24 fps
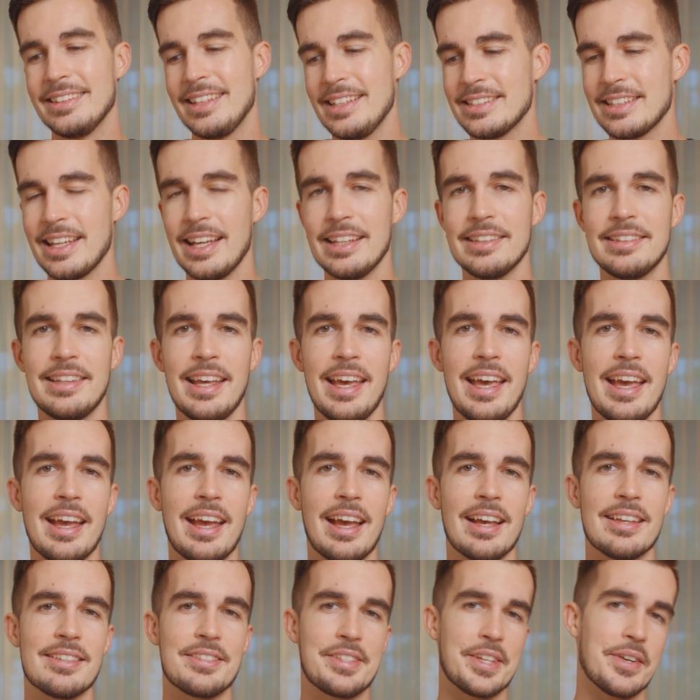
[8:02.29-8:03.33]
This can
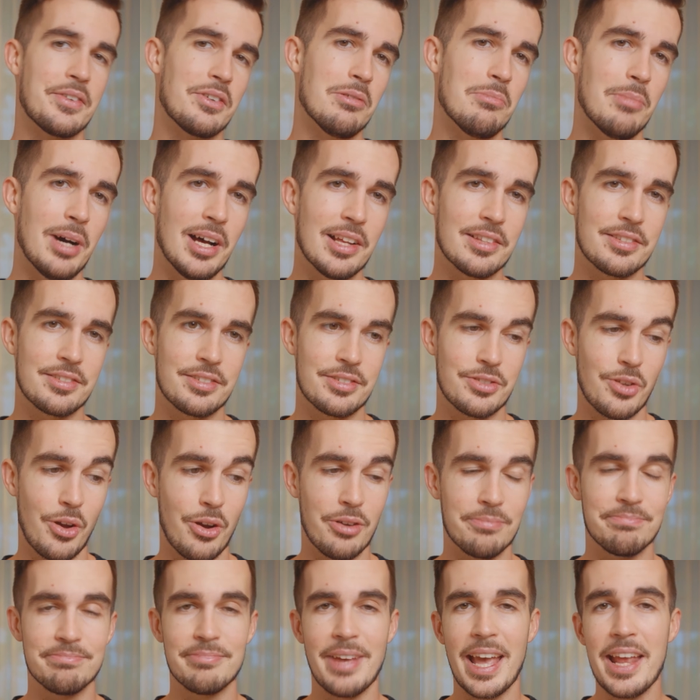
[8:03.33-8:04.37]
take several months,
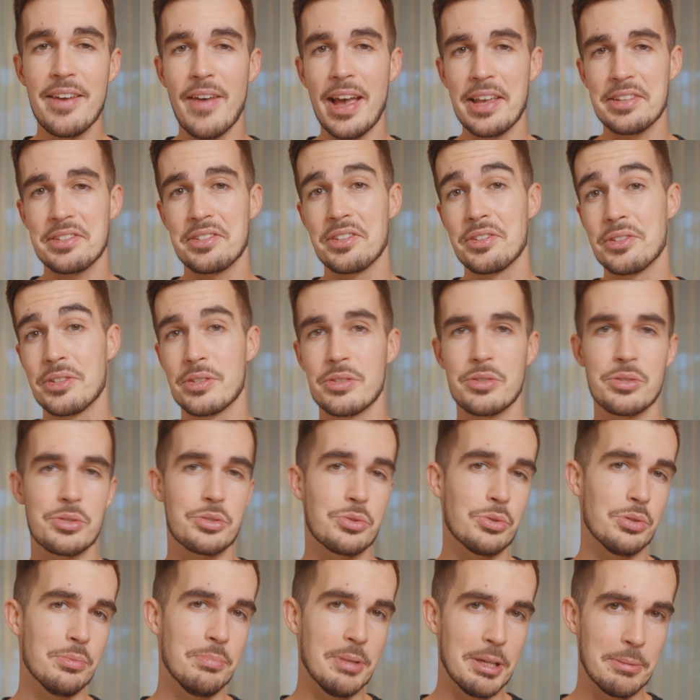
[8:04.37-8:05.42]
so investors
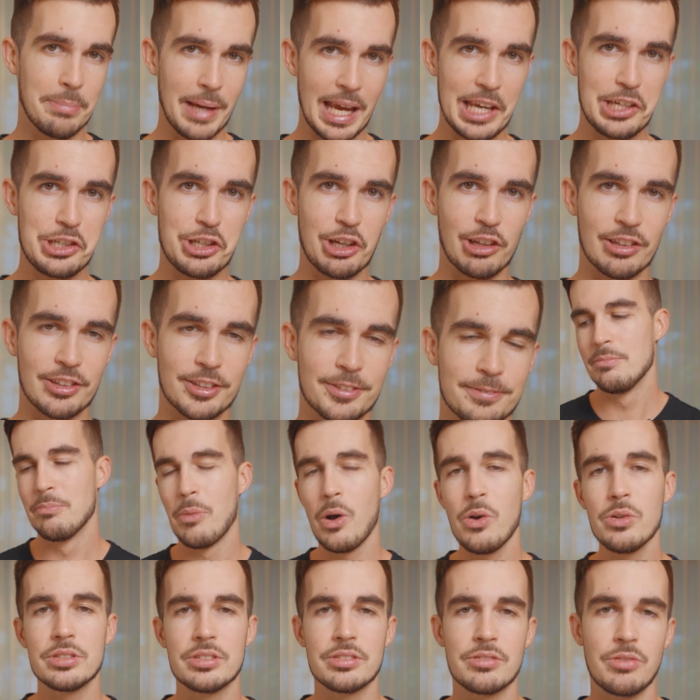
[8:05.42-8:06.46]
should be patient.
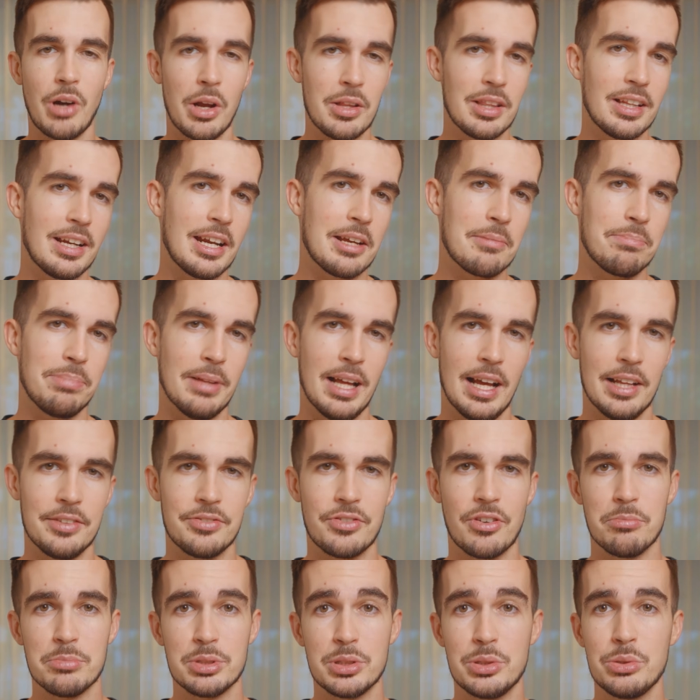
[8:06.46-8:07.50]
Most crowdlending
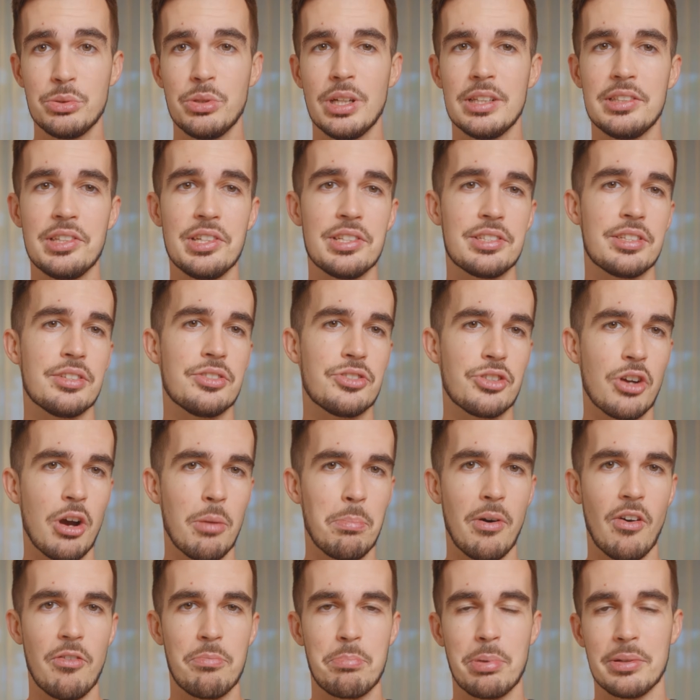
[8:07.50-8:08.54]
platforms do a decent
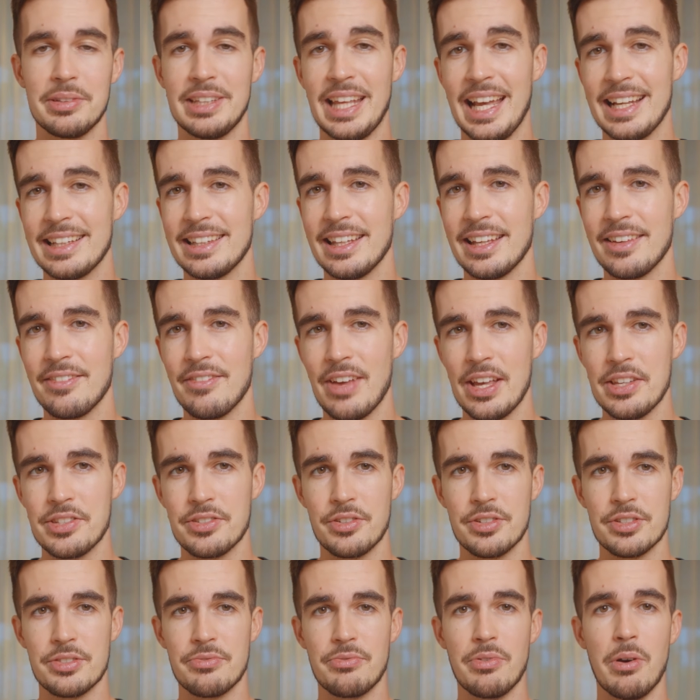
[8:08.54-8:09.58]
job of protecting
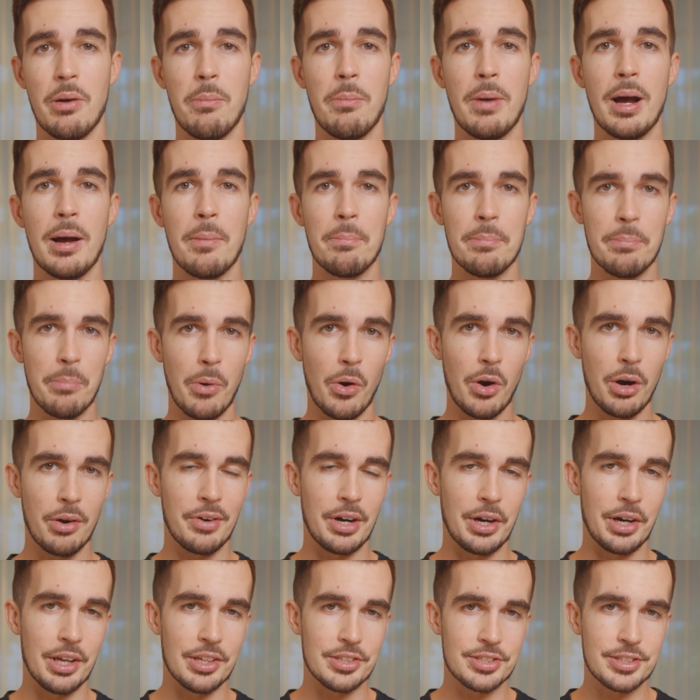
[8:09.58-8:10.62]
investors from
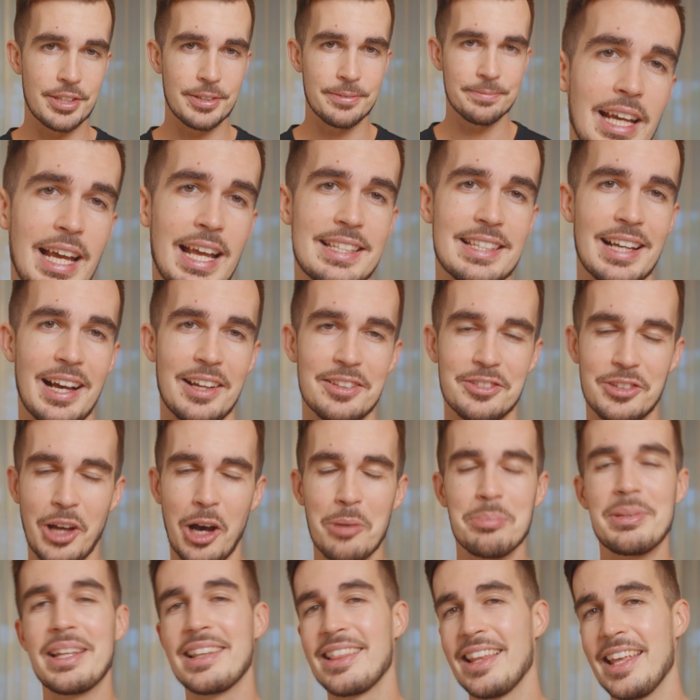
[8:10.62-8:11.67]
borrower risk. It's
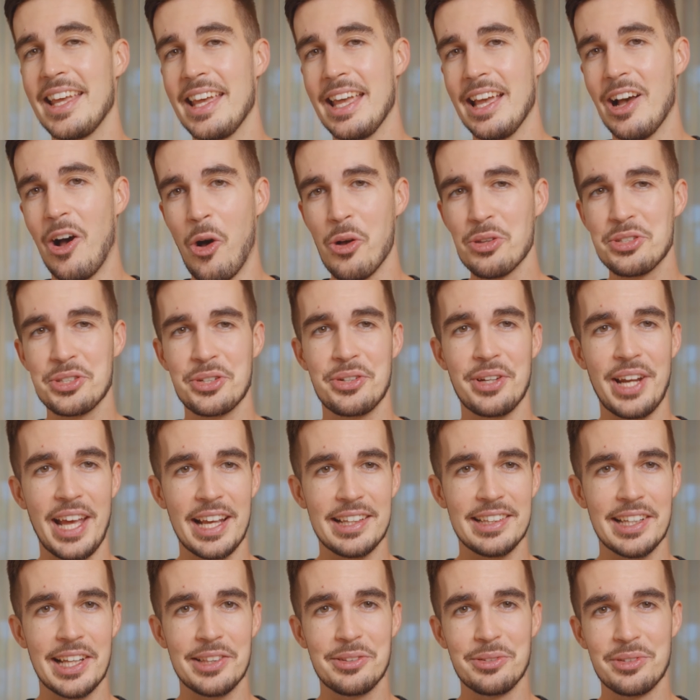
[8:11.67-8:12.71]
undoubtedly also
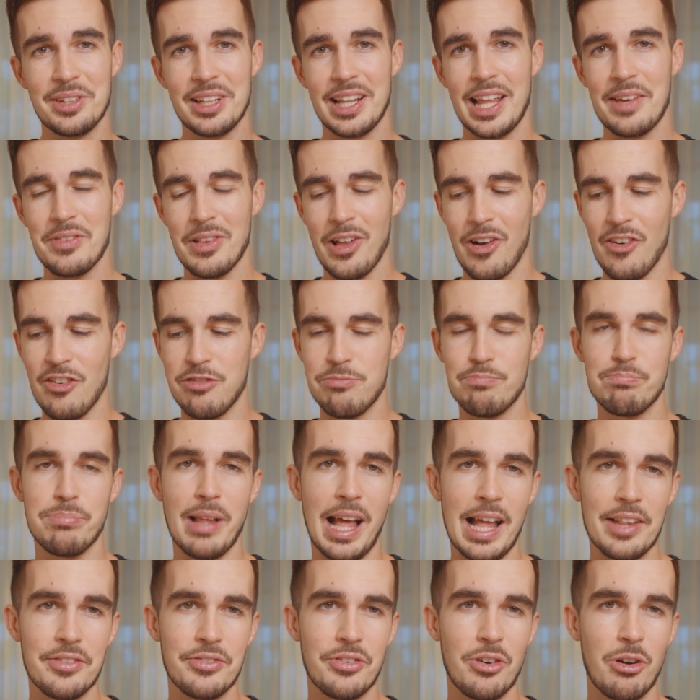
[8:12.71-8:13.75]
connected to the level of
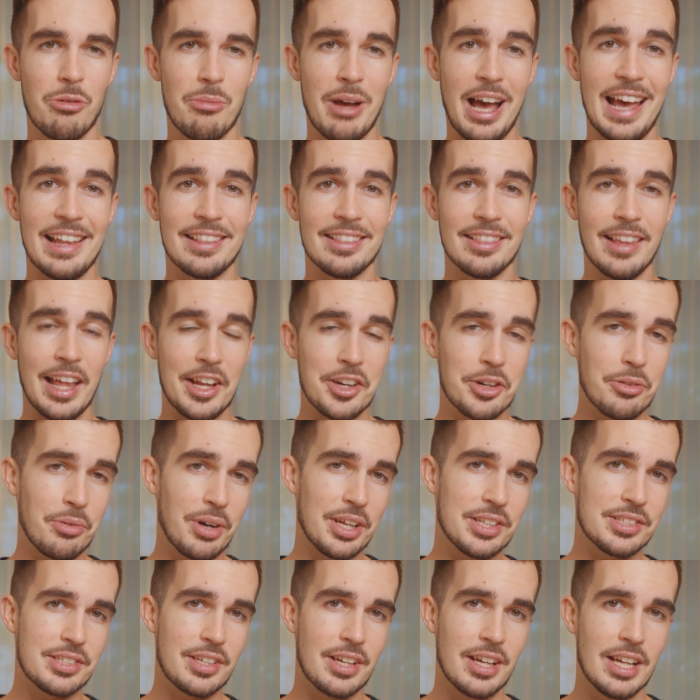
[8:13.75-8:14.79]
platform and lender
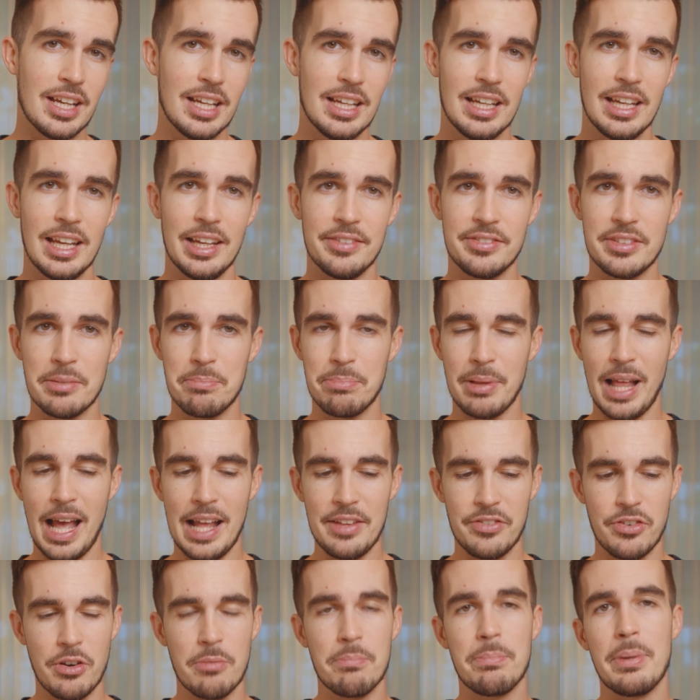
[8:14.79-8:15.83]
risk. If the
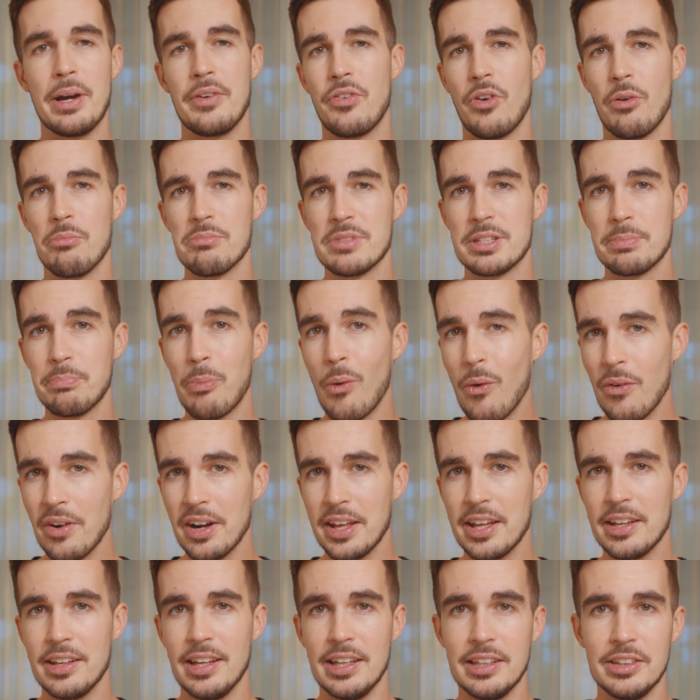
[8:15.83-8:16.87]
platform performs
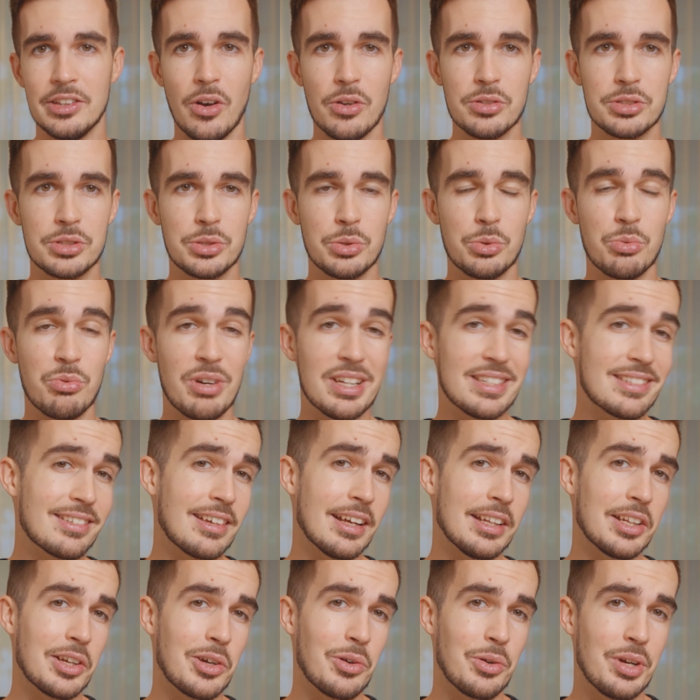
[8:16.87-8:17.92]
poorly in those two risk
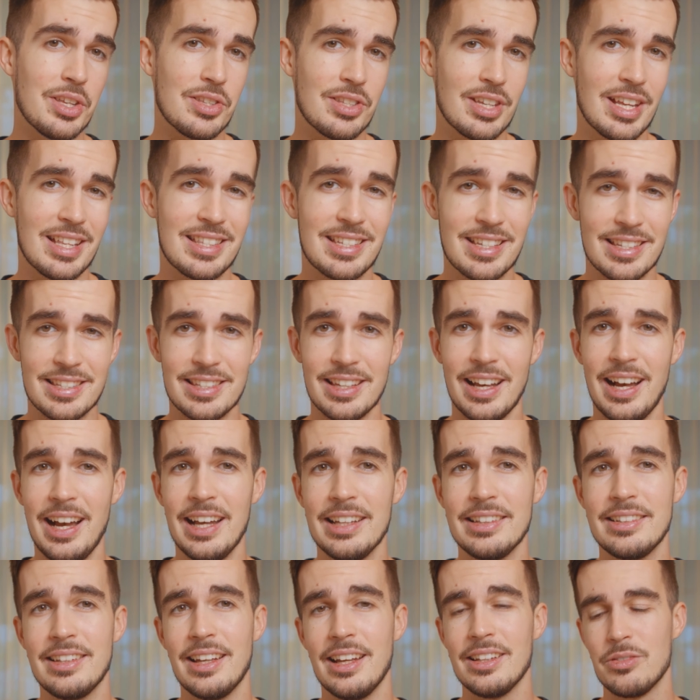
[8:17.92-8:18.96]
categories, it's a
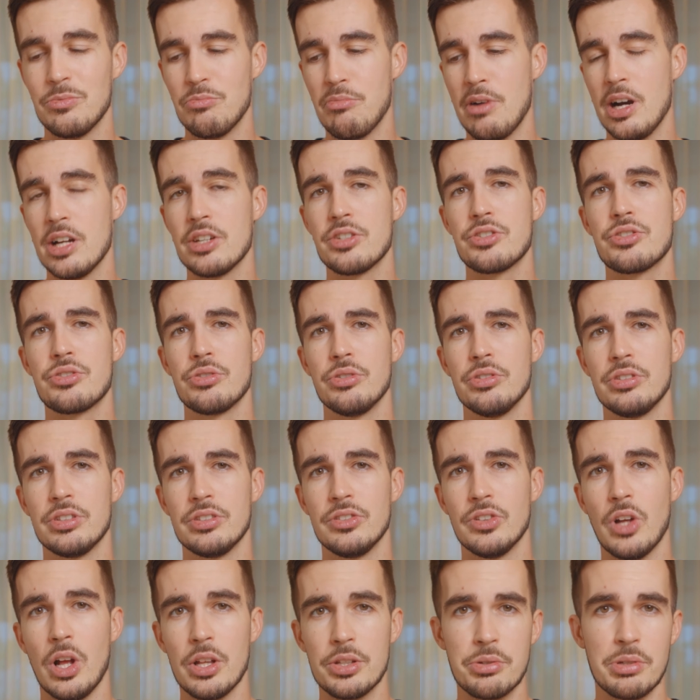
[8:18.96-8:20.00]
sign that one
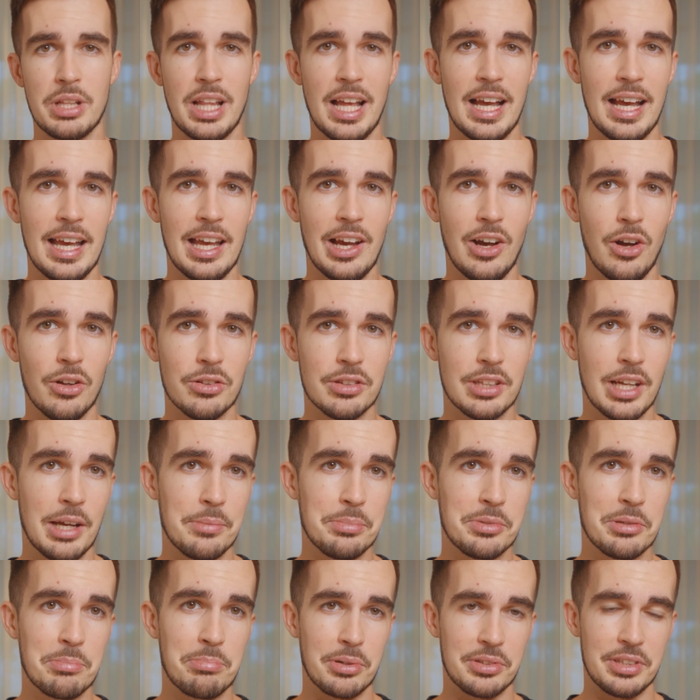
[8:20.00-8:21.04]
should not rely on
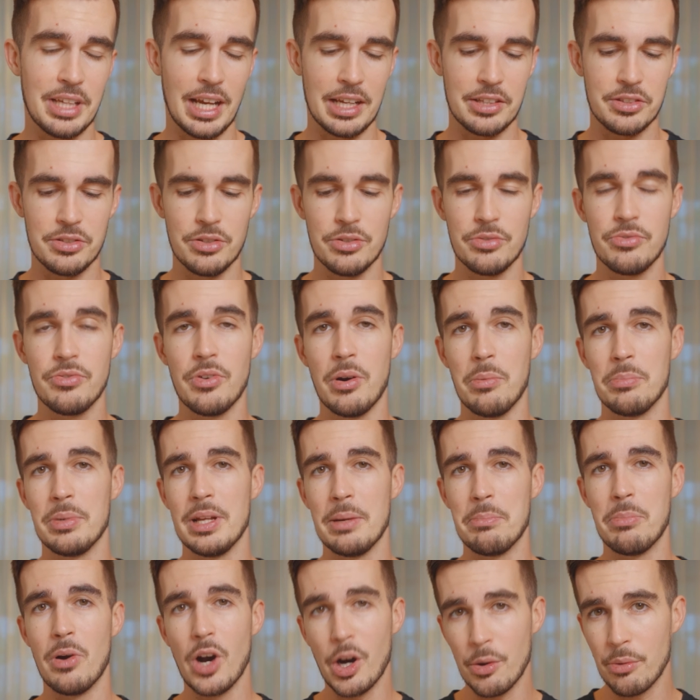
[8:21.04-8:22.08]
them to protect you from
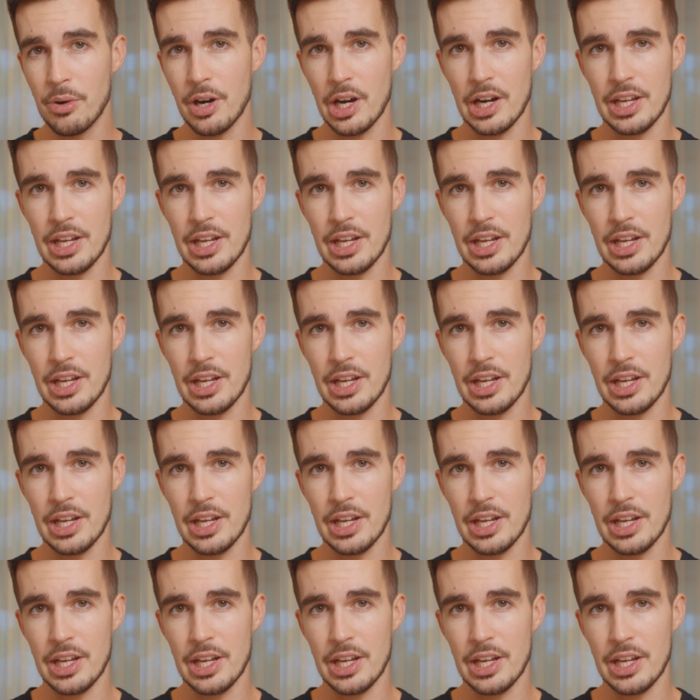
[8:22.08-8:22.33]
the borrower